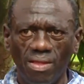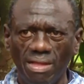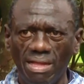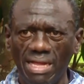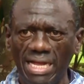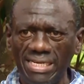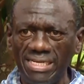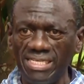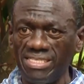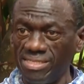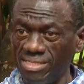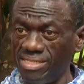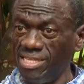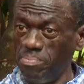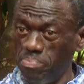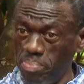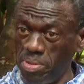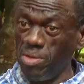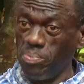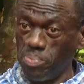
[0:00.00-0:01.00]
And it's the
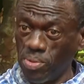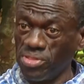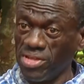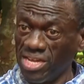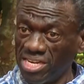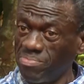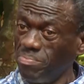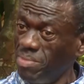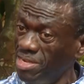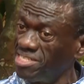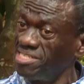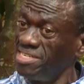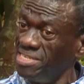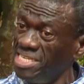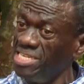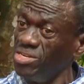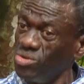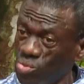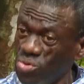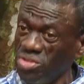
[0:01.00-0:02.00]
people that must
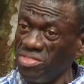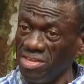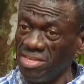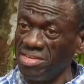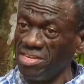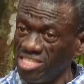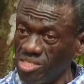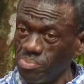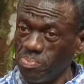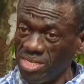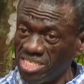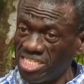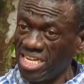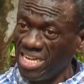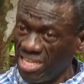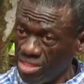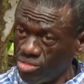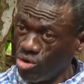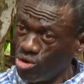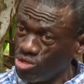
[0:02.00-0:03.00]
deal with it,
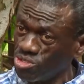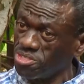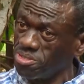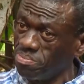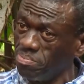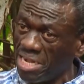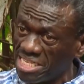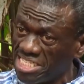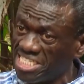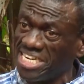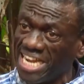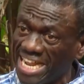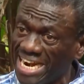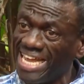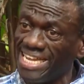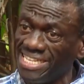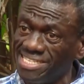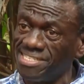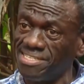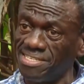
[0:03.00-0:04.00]
especially those
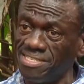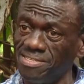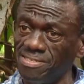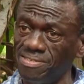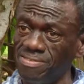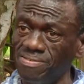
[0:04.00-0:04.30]
marginalized.